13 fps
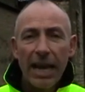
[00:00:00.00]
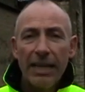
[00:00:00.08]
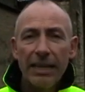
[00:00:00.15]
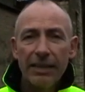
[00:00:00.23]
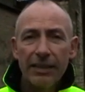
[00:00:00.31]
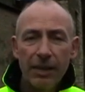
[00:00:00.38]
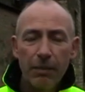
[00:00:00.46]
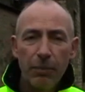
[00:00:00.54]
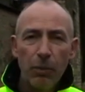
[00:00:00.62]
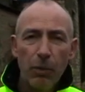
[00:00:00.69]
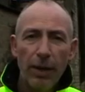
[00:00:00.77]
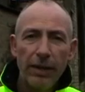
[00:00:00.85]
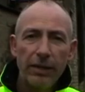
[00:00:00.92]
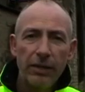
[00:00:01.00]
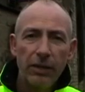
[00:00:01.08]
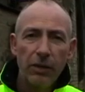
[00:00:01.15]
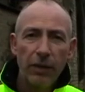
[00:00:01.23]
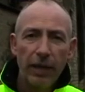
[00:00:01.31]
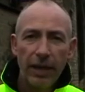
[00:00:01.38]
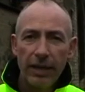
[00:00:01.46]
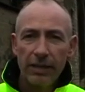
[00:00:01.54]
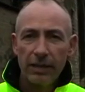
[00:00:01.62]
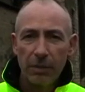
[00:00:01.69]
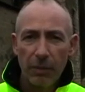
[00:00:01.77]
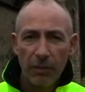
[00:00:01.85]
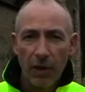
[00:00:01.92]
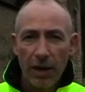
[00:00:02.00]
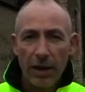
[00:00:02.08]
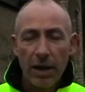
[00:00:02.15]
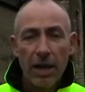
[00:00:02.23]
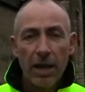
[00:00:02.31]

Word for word: And the simple way to do that is to provide